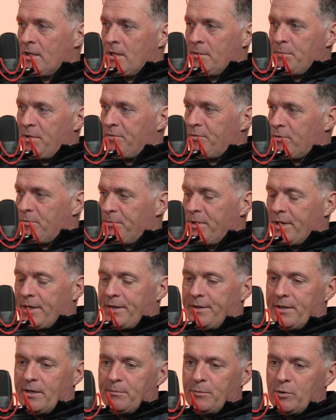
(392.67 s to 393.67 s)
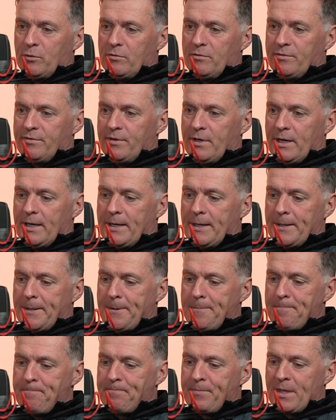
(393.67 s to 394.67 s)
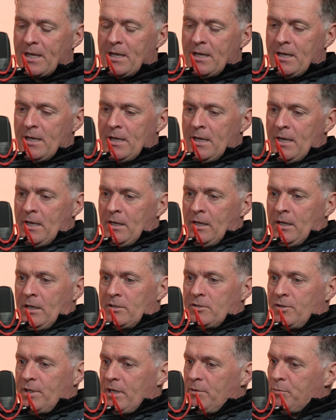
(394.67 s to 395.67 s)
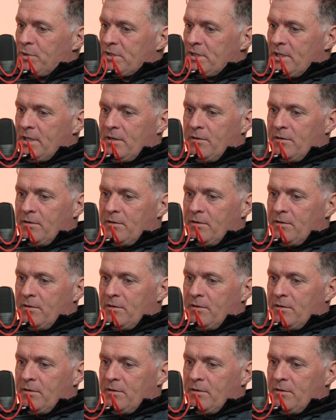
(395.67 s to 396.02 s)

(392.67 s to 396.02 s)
before making that move. So that was it.